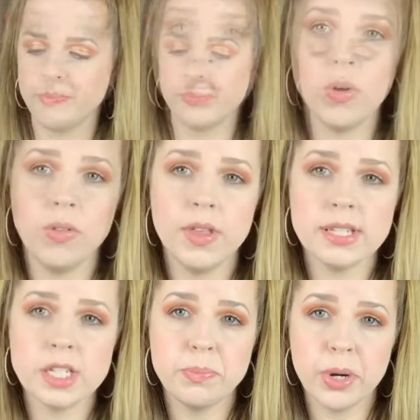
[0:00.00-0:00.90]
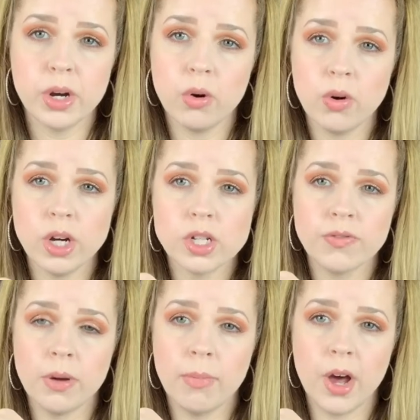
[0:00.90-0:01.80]
So this is Burnt Orange
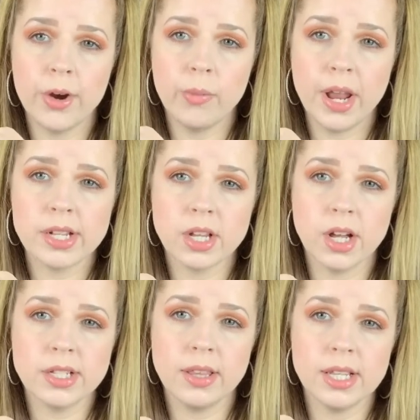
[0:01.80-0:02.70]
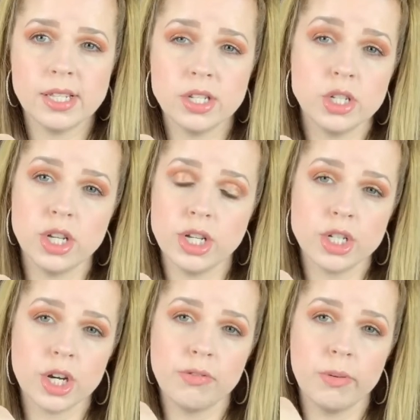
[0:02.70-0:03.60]
from Modern Renaissance, and this is
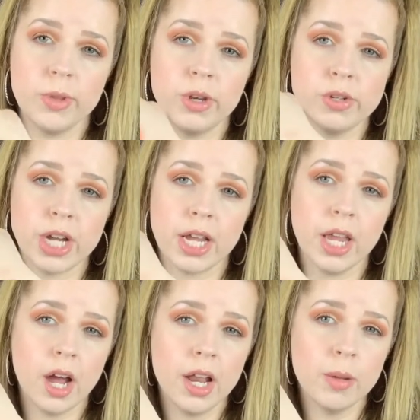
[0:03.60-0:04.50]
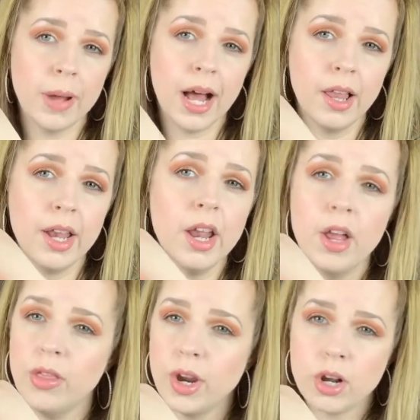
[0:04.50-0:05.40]
Ginger from the new Jackie Aina palette.
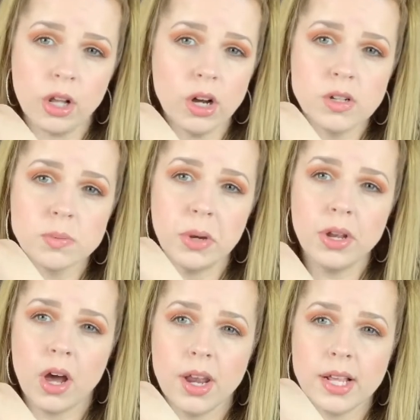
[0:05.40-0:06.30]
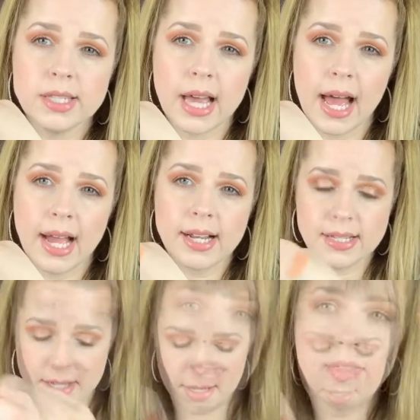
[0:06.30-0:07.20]
They're close, but not
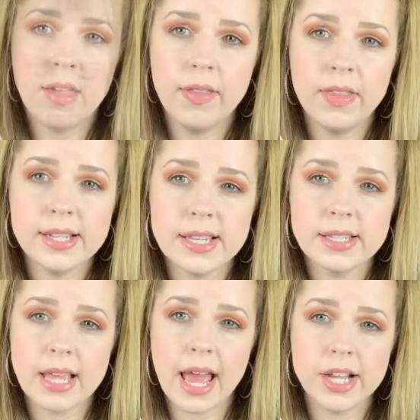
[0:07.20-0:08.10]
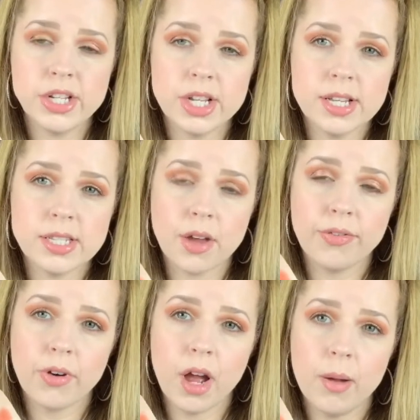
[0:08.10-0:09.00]
exact. And then this is Edges
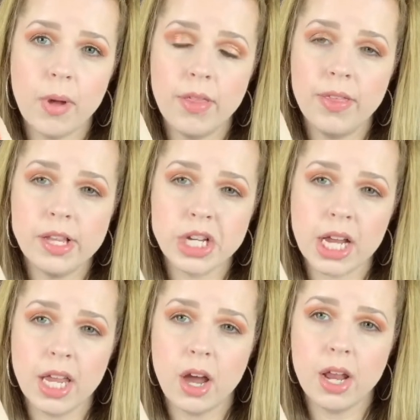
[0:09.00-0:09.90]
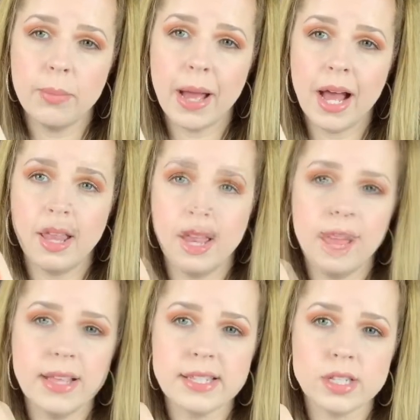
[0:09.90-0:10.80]
from the Jackie Aina palette,
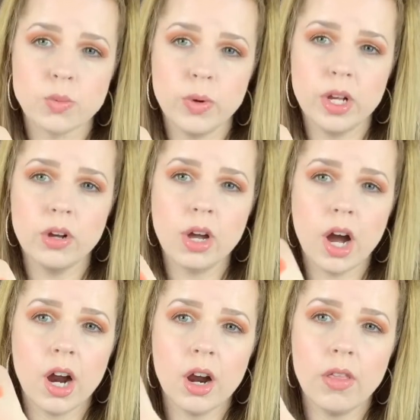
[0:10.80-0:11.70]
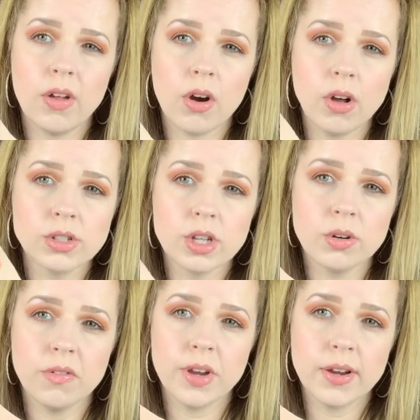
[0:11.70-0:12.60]
and this is Real Gar. They're
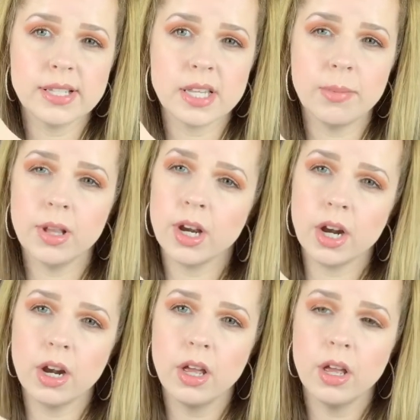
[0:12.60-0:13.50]
also very similar.